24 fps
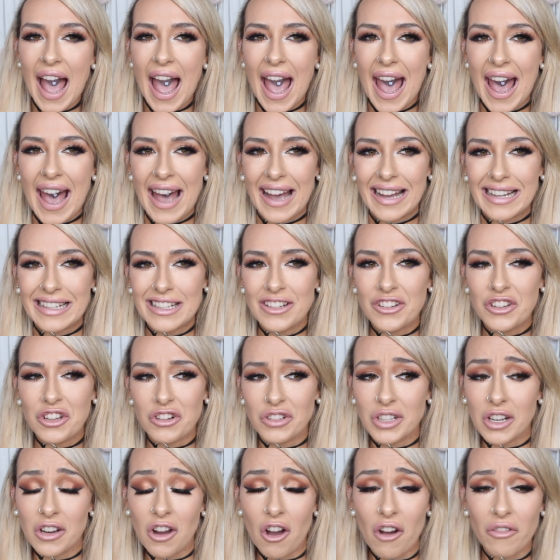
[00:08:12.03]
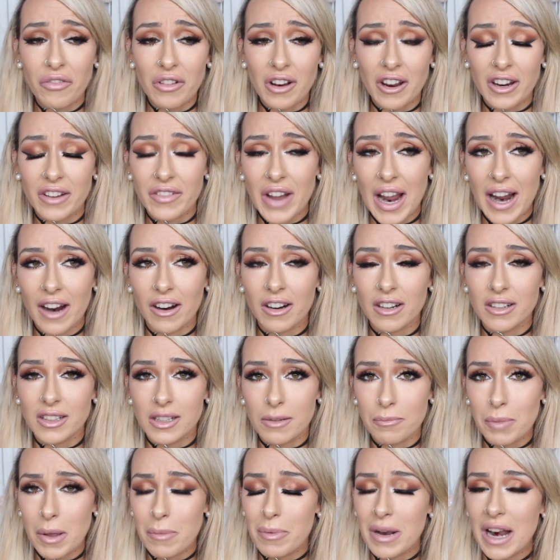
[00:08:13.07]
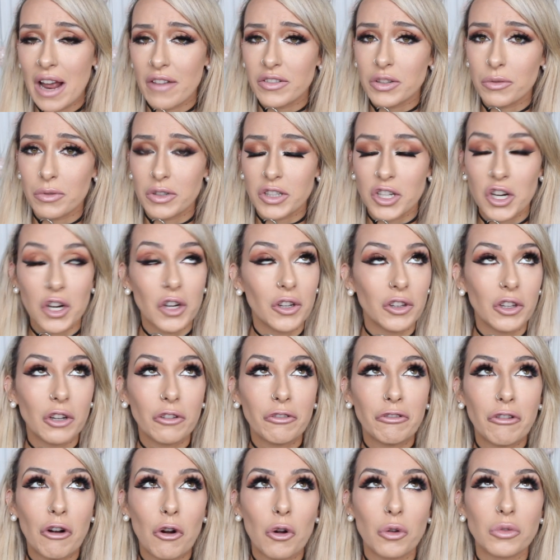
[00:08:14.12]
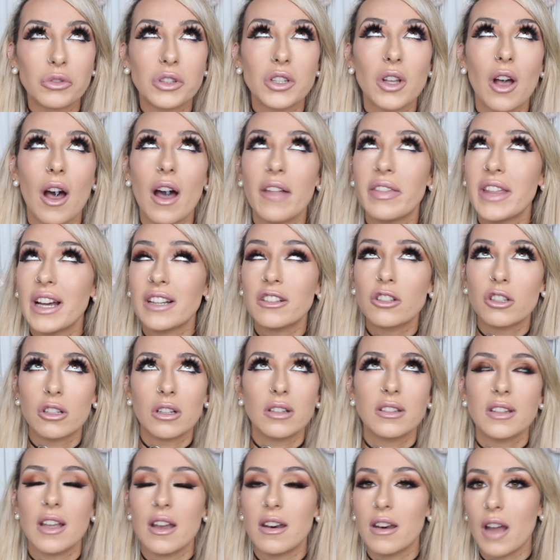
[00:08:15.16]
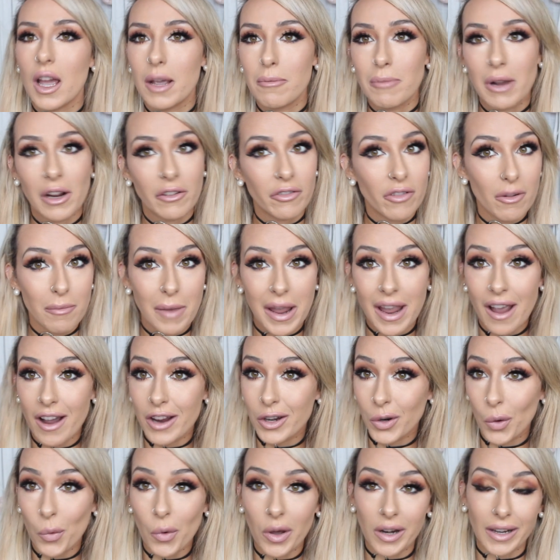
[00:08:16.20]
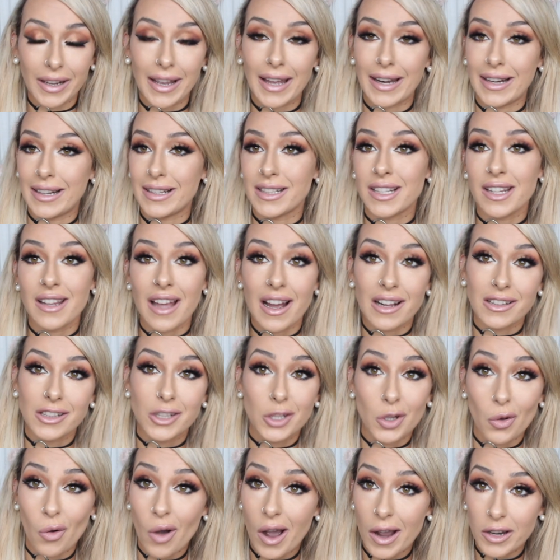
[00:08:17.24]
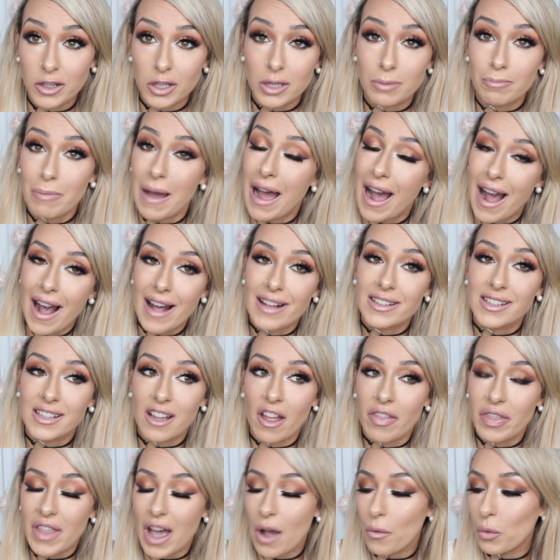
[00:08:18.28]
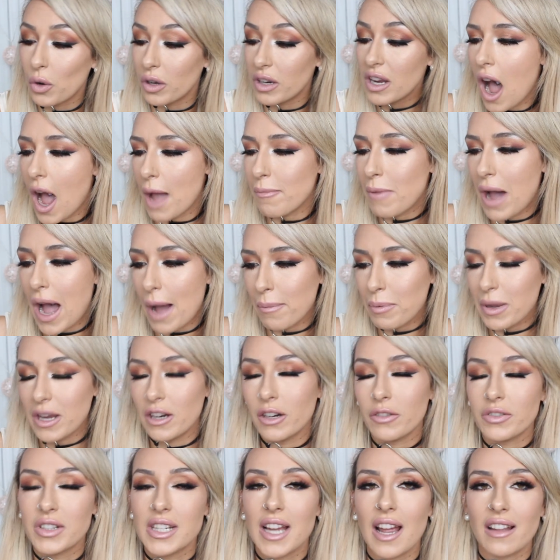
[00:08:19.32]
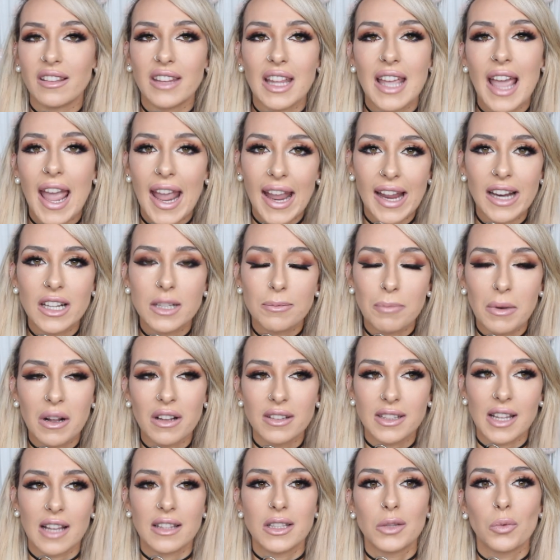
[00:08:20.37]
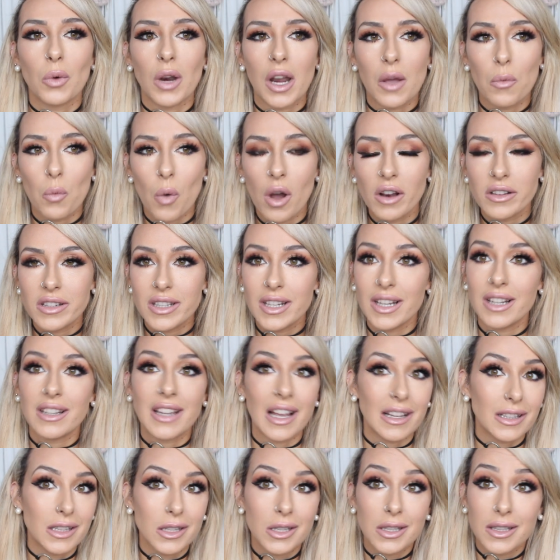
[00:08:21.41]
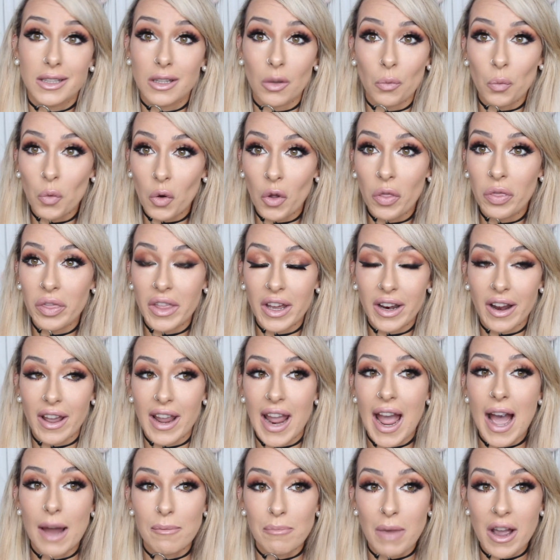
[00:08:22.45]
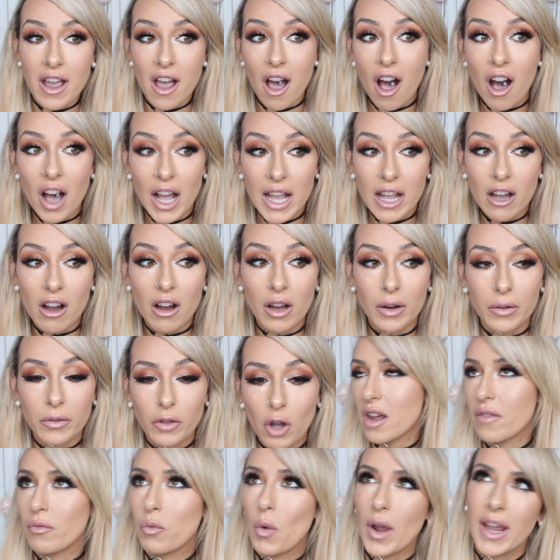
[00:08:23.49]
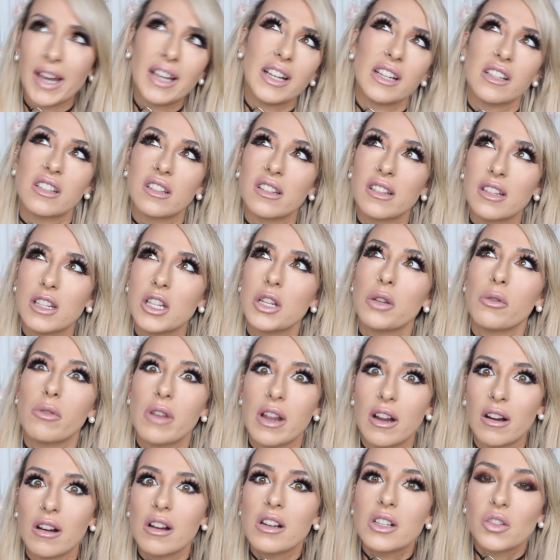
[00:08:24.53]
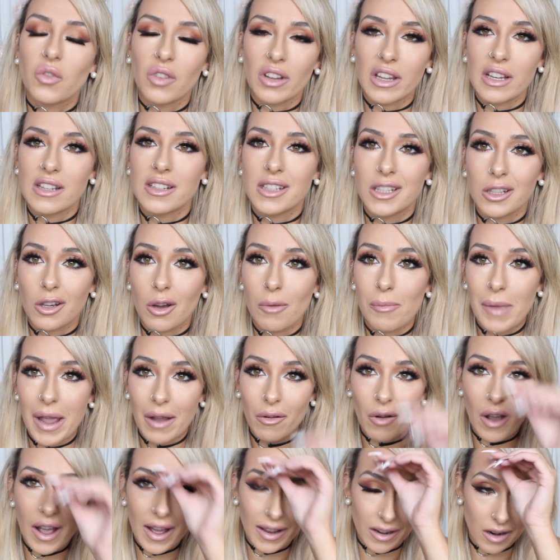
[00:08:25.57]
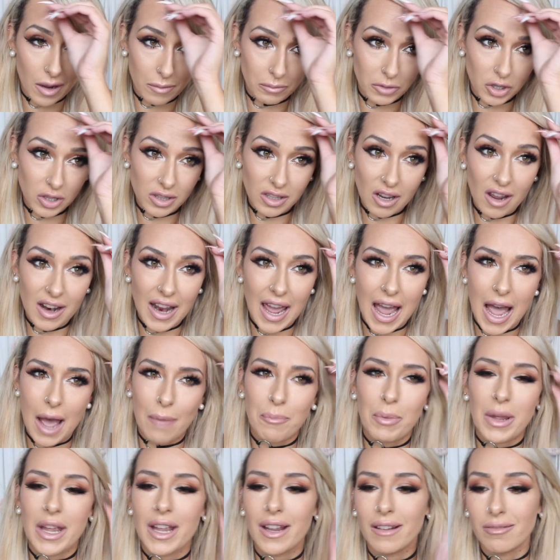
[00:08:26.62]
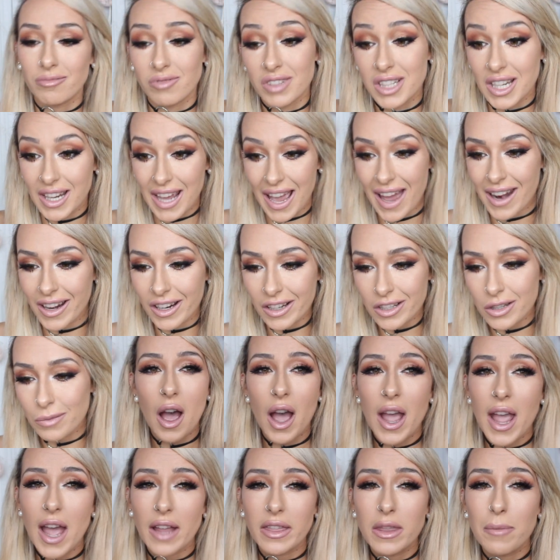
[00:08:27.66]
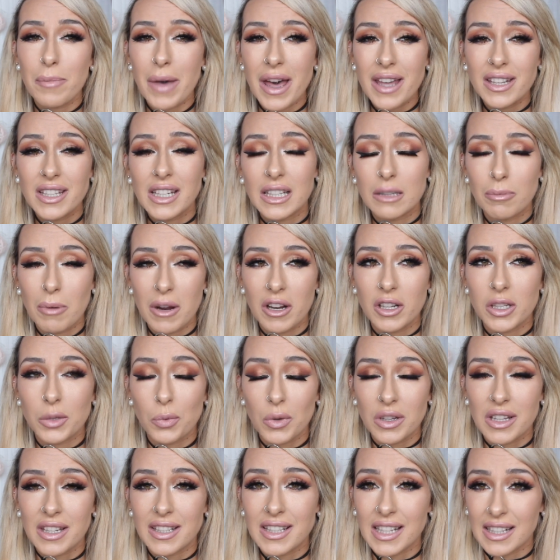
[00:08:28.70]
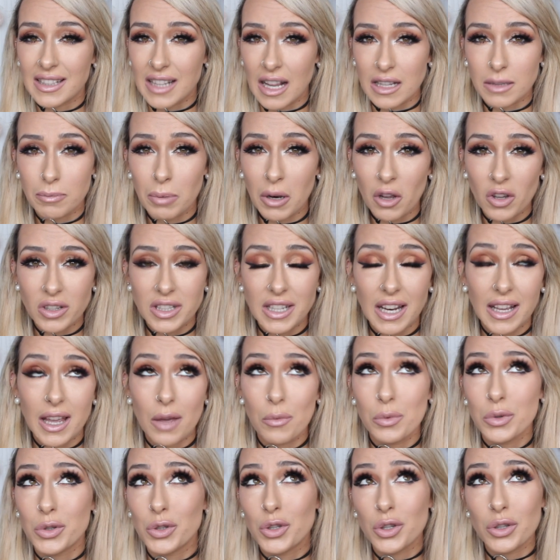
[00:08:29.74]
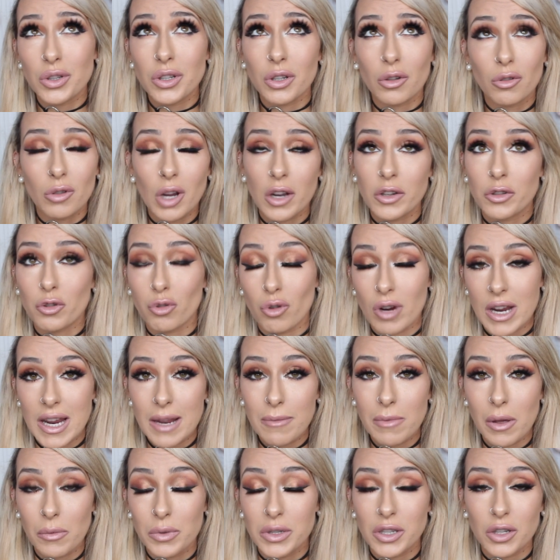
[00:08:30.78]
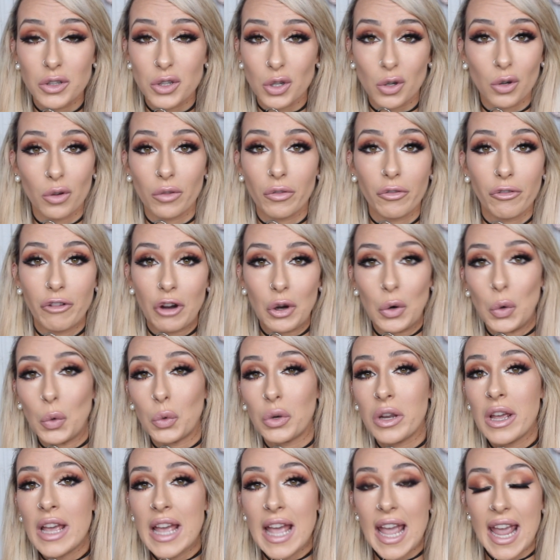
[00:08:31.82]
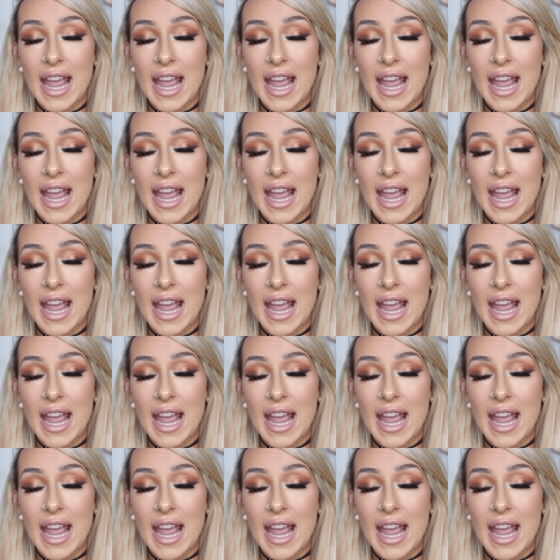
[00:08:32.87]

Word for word: and there's an awful lot of errors and people have to return their phones. So that's just a nightmare for me. I don't want to get into that. So I just pass on that one. I'm happy enough to get the eight because that's what I wanted. That's the one that I had my eye on. I've waited two years for this to come out and I'm just kind of happy to get it. I had the best experience with the 6S Plus. Like it was just a dream. It was such a good phone.